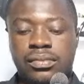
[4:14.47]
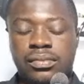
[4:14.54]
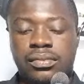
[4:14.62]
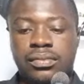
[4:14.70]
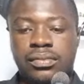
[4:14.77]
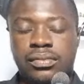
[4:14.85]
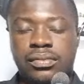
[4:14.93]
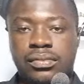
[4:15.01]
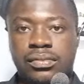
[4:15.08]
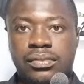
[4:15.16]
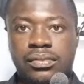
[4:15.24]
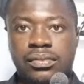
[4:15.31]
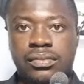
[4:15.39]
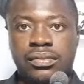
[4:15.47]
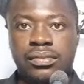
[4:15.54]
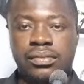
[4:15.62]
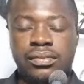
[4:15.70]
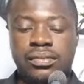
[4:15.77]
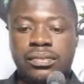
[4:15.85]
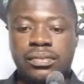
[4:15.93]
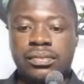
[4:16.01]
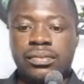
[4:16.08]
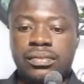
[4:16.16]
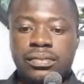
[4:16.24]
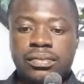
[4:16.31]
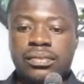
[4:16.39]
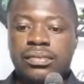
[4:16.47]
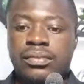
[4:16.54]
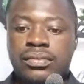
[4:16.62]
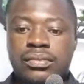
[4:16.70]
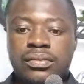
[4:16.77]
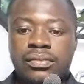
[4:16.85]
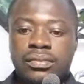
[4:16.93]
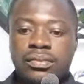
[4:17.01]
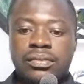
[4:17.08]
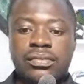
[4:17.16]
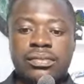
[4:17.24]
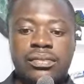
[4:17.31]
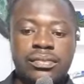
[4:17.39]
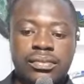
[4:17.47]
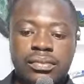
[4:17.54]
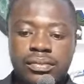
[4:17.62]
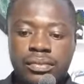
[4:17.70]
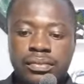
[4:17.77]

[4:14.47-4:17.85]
[no speech]